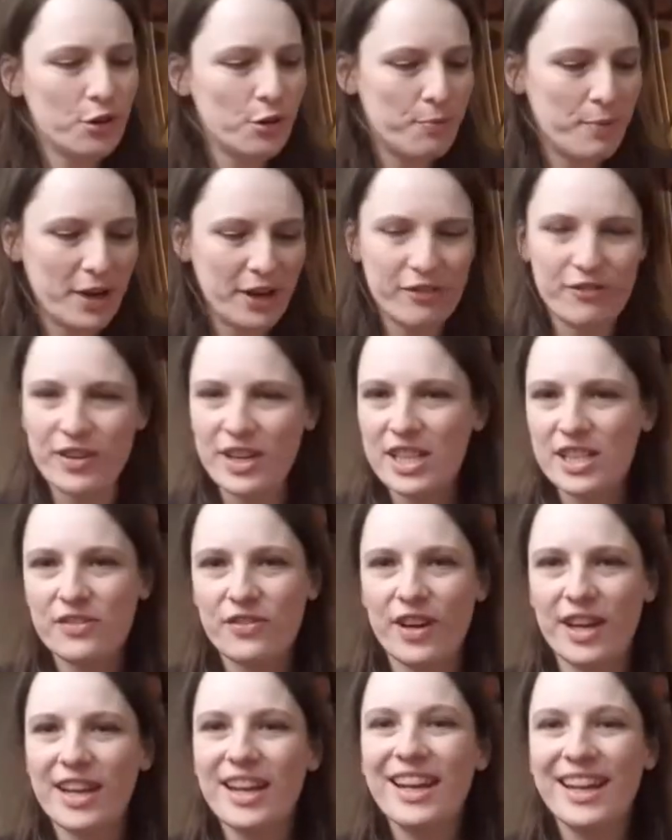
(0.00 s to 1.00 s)
Oh, no, bare feet's
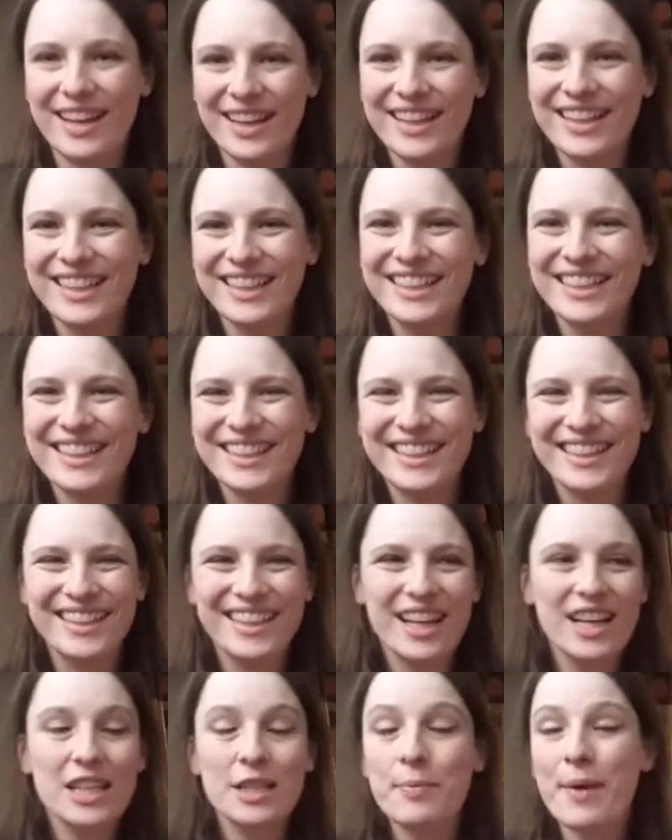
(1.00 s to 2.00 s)
fine.
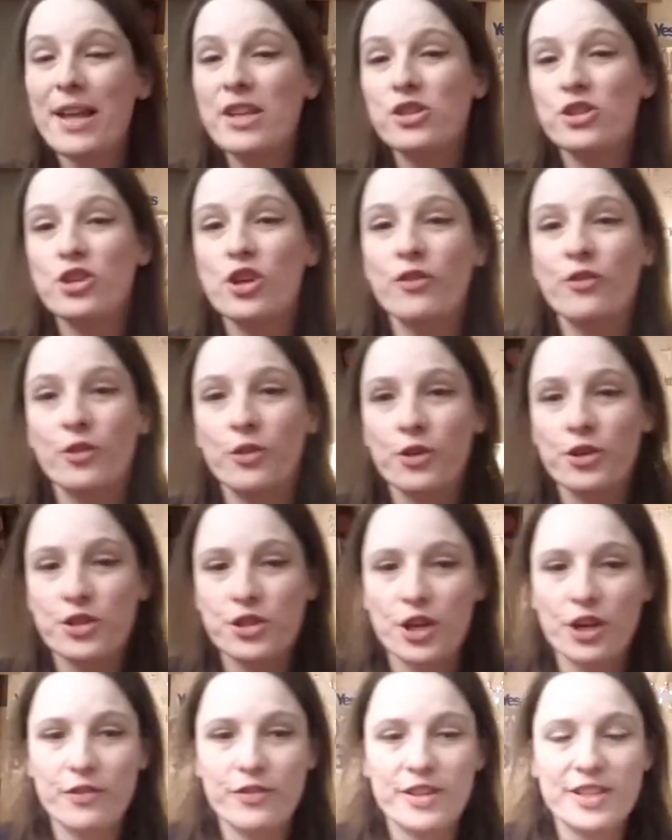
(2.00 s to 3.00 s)
Depends on your floor
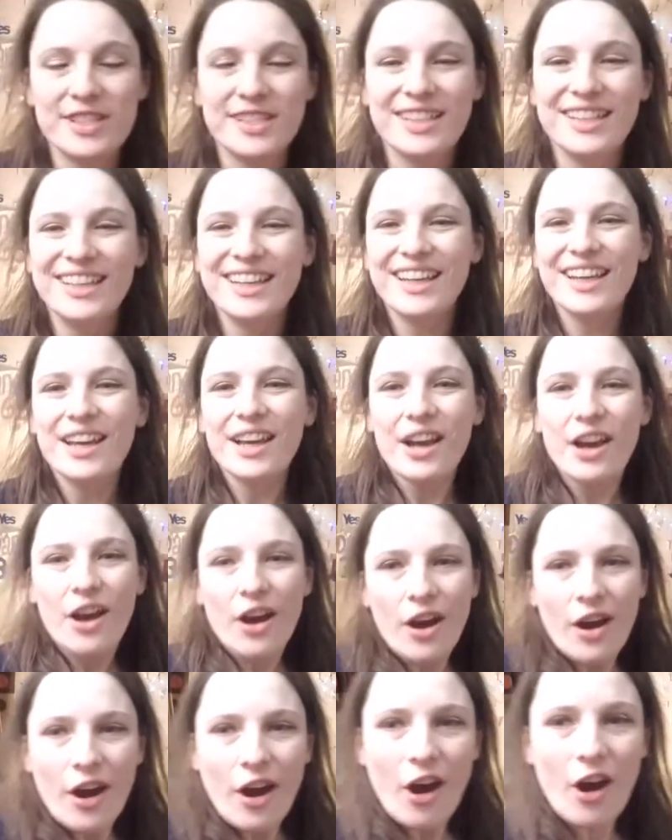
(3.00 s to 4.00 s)
surface. All
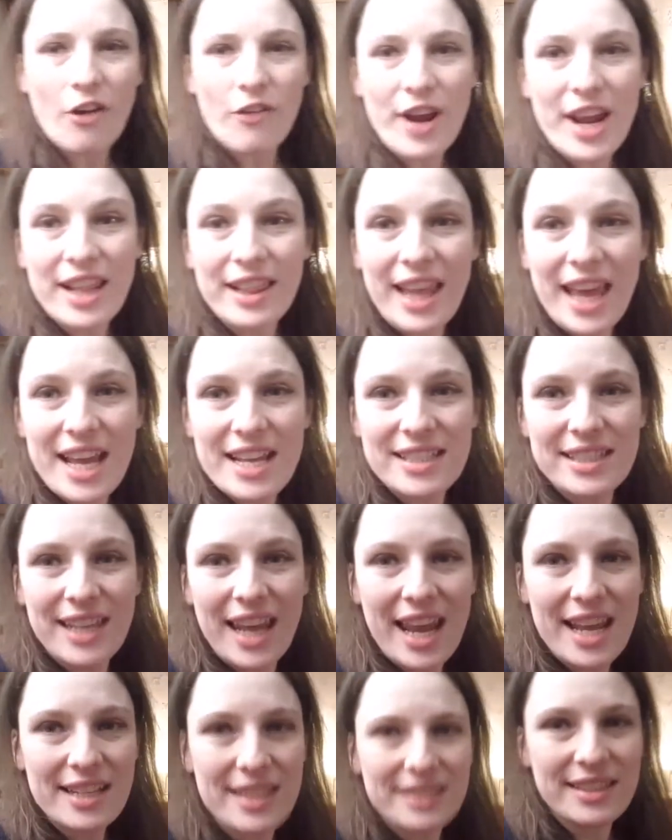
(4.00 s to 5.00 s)
right, let's
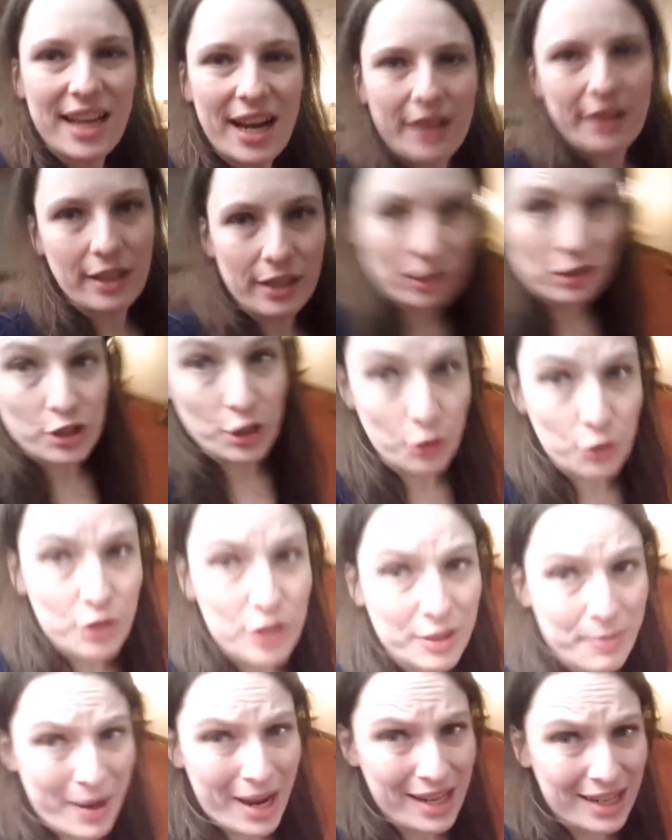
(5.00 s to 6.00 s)
get terrible children
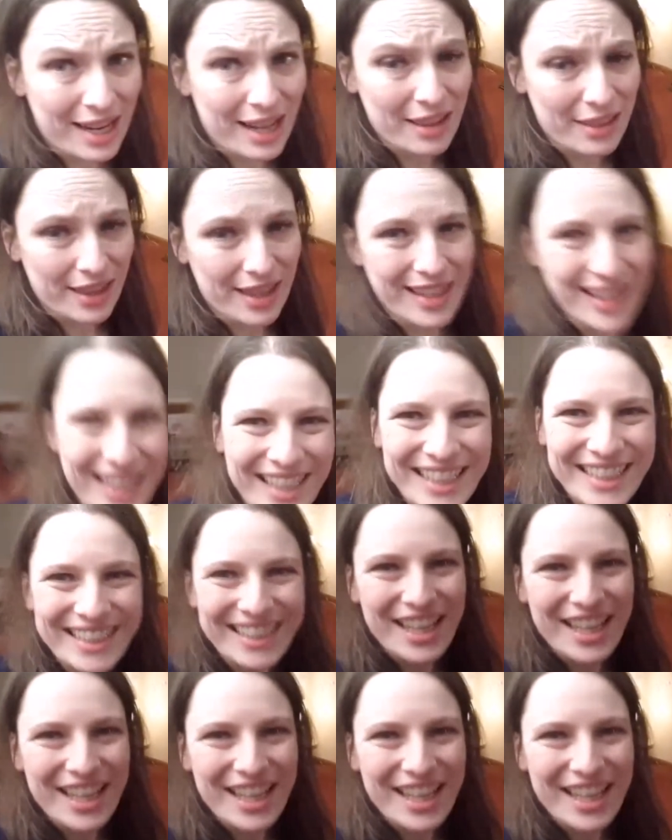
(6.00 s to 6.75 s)
to bed, I think.